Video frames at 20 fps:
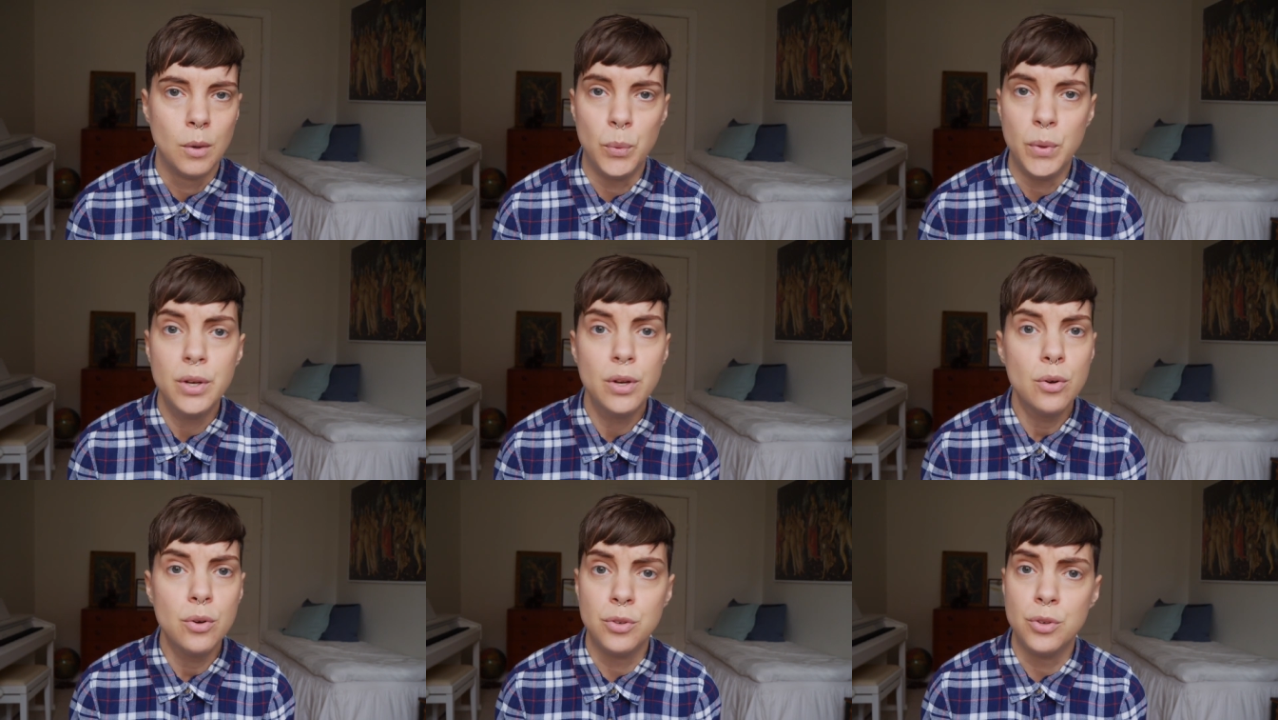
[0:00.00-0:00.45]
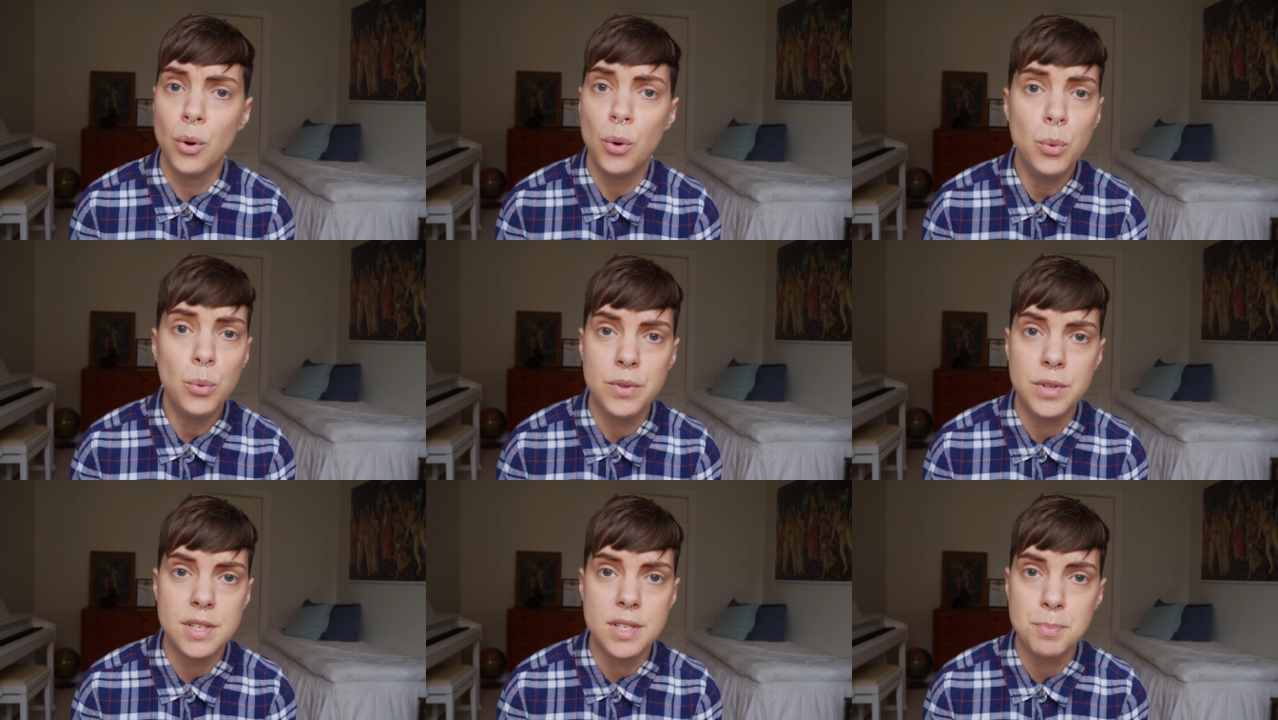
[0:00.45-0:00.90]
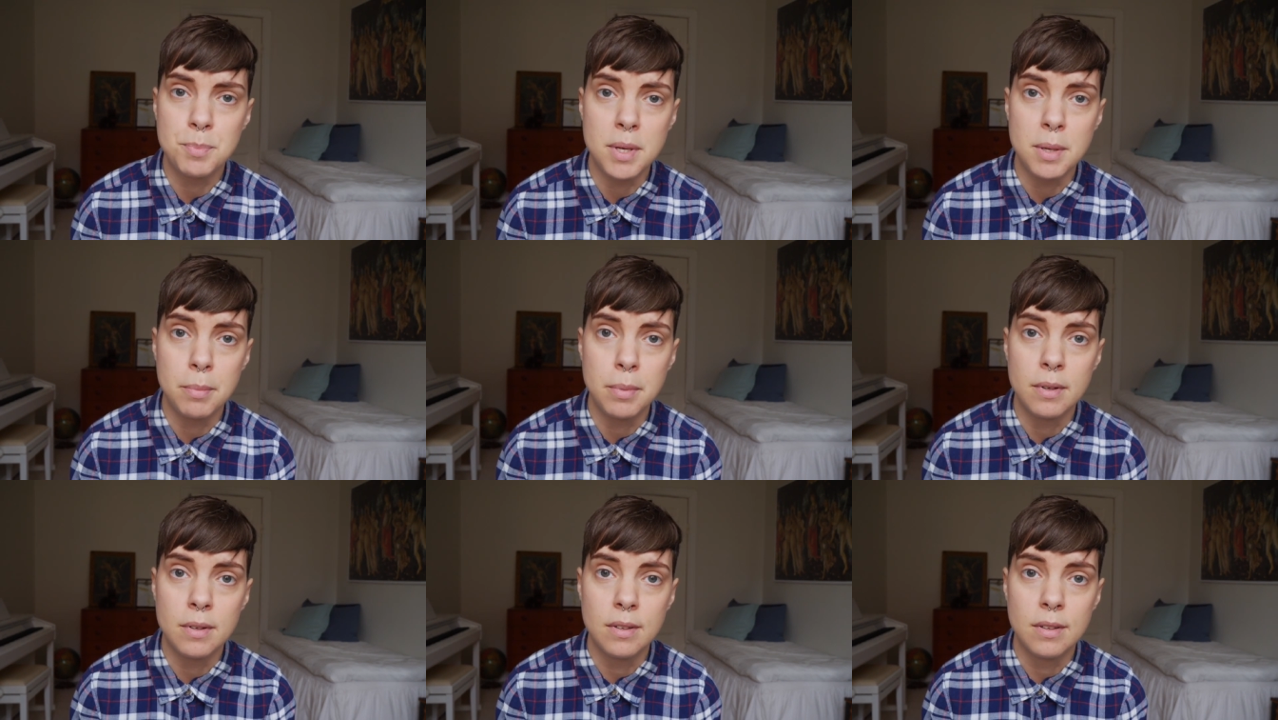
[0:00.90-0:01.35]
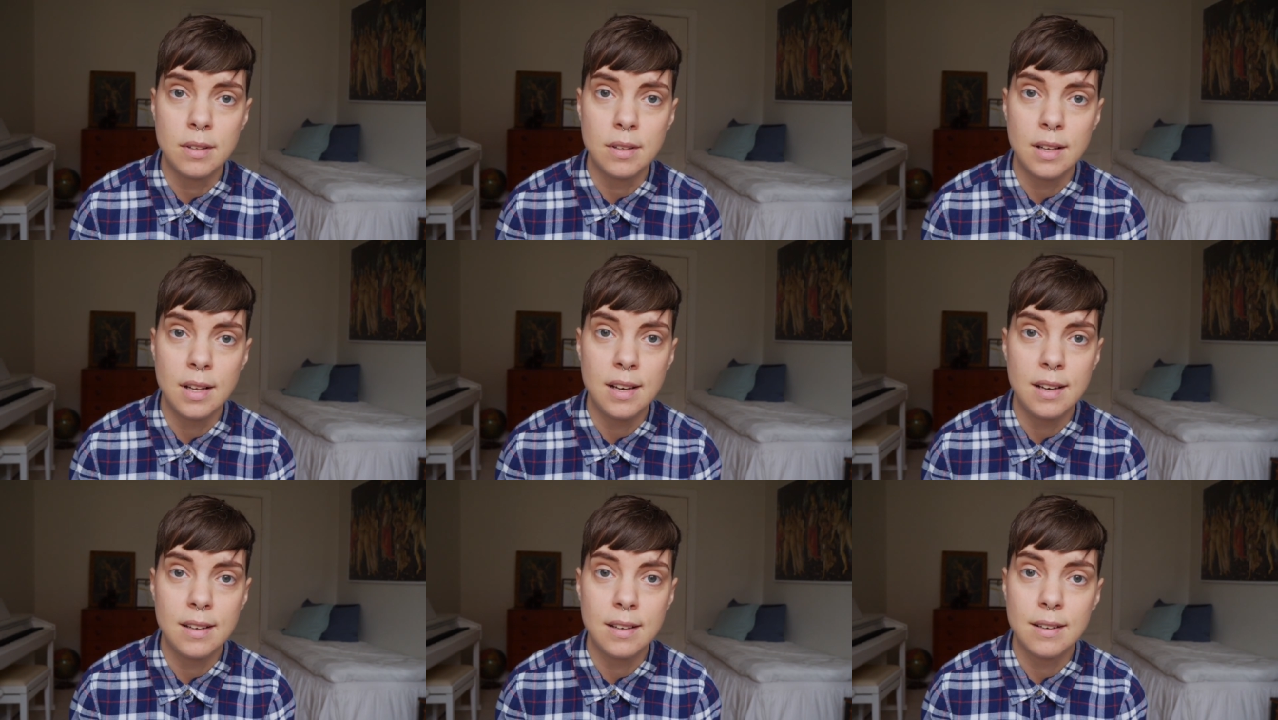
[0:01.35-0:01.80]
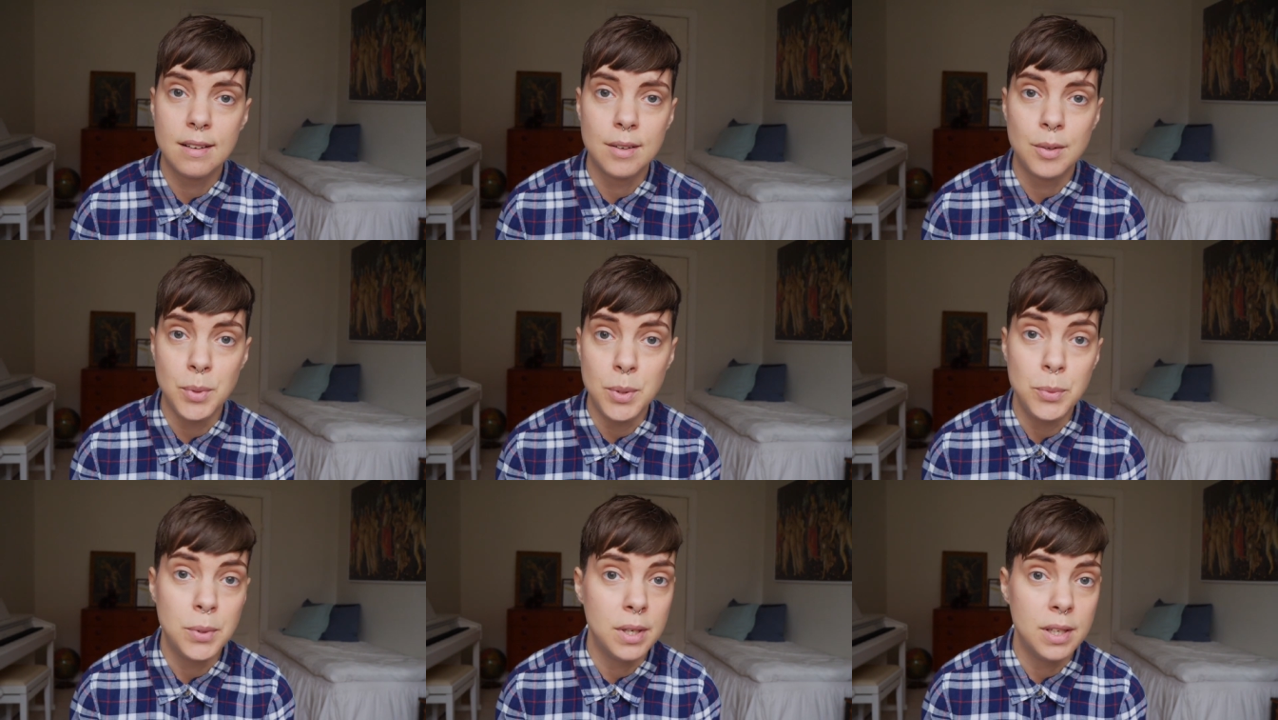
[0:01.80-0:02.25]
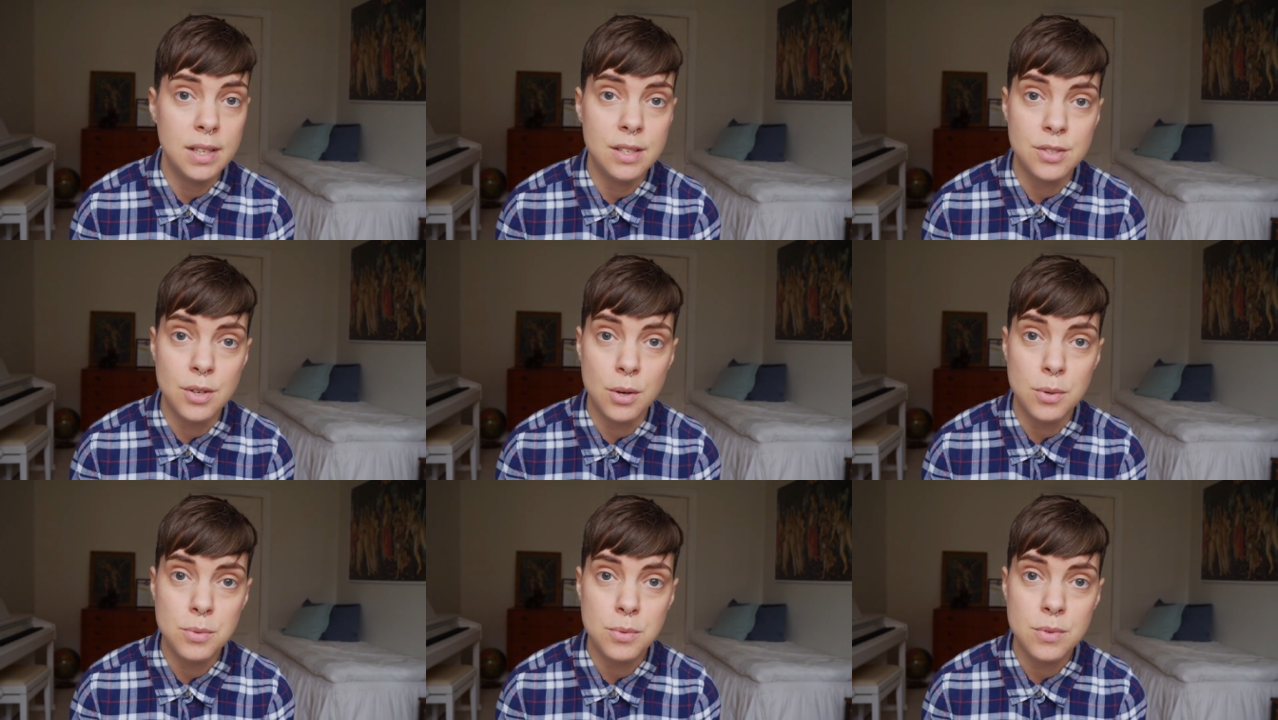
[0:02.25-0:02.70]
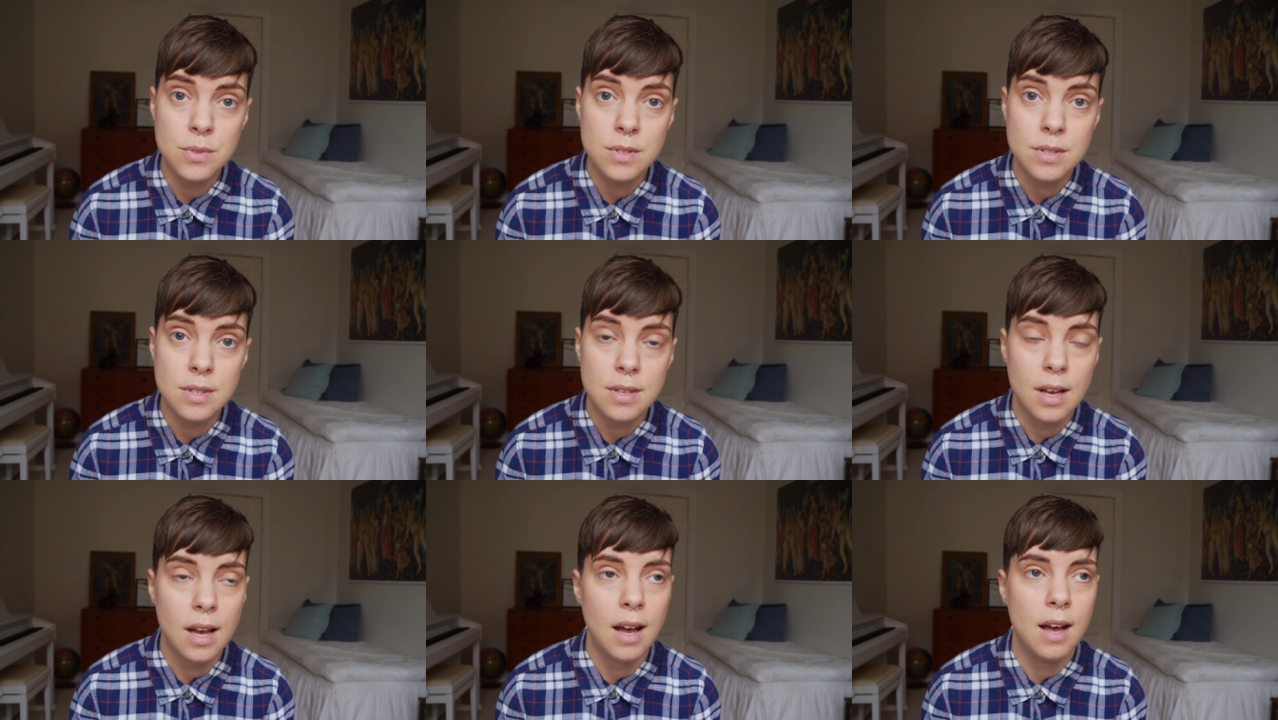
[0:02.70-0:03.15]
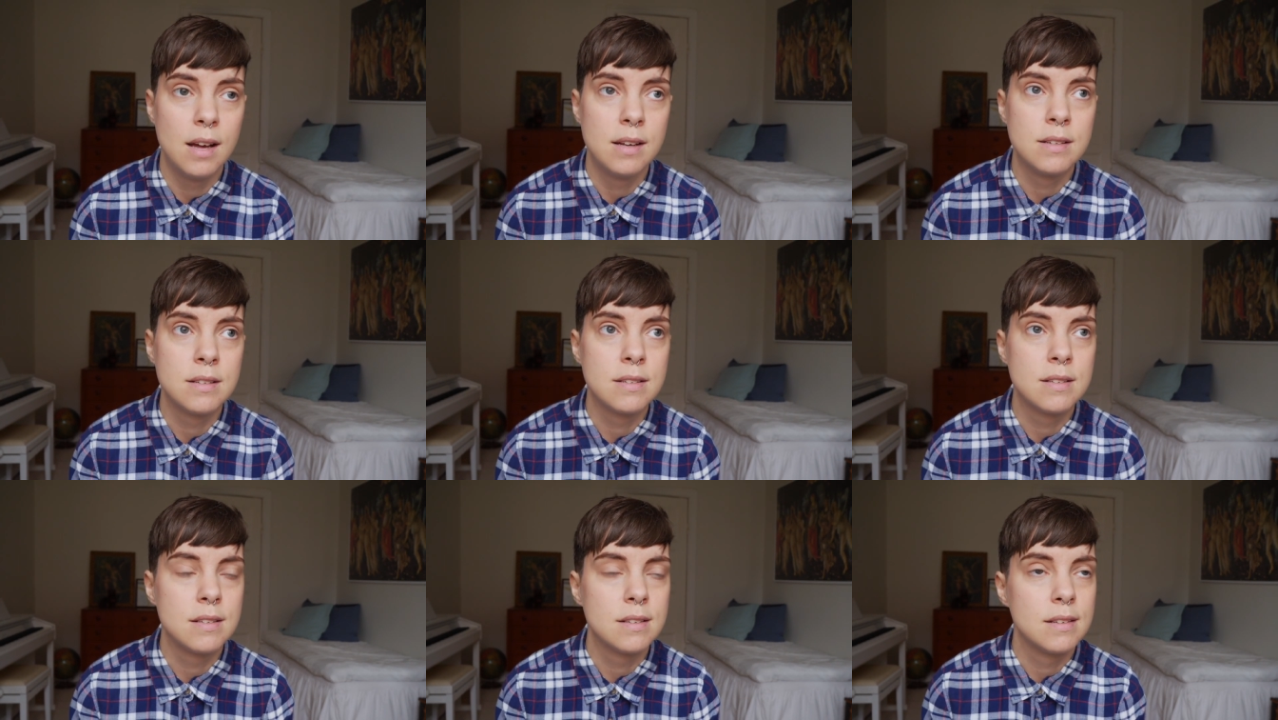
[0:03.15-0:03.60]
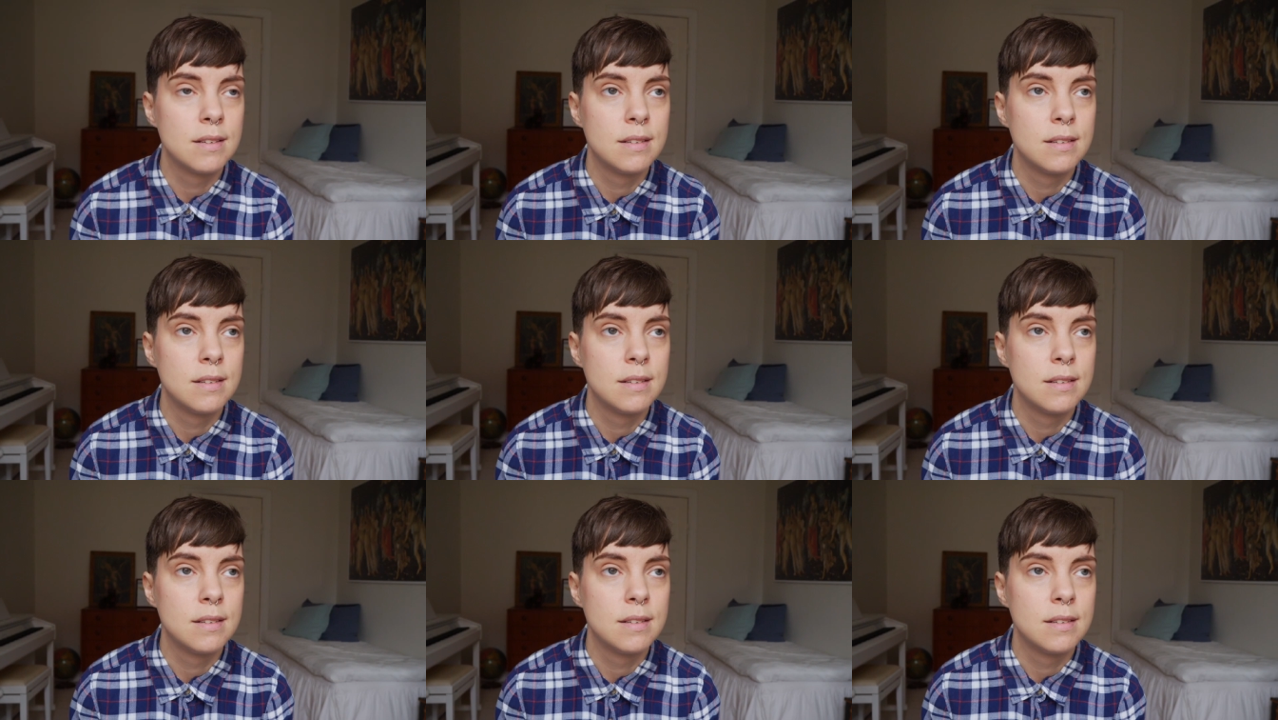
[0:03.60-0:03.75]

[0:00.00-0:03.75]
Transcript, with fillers: we don't know these people. Like, we really don't. And